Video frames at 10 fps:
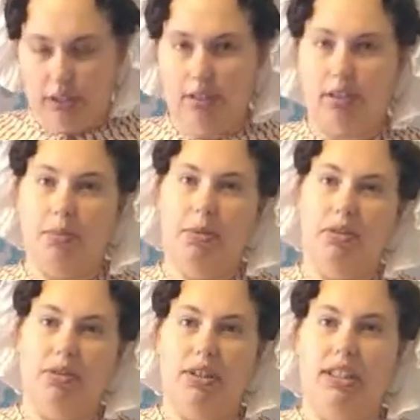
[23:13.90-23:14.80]
But I
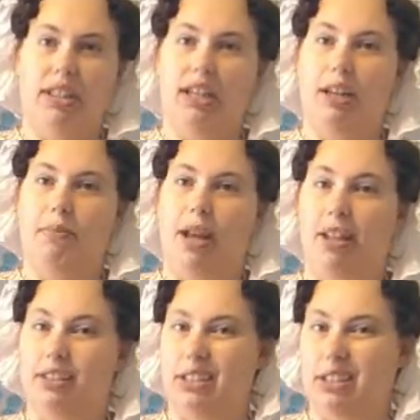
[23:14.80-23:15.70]
actually kind of like it. I think
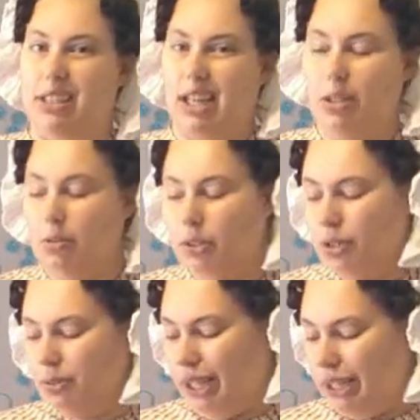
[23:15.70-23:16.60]
there's enough tan in
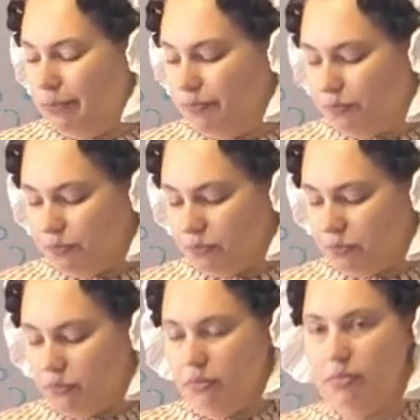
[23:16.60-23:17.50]
here. This is it
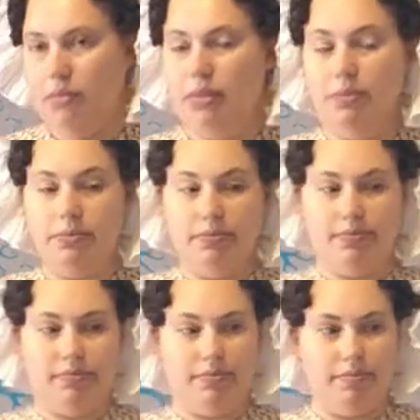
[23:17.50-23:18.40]
out with the
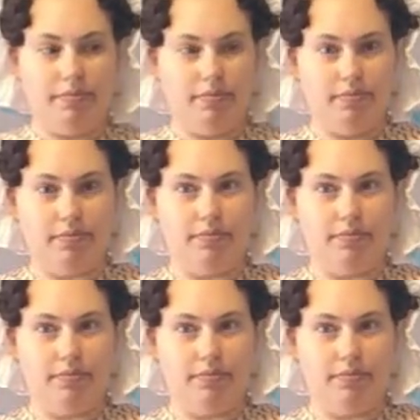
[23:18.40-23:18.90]
red.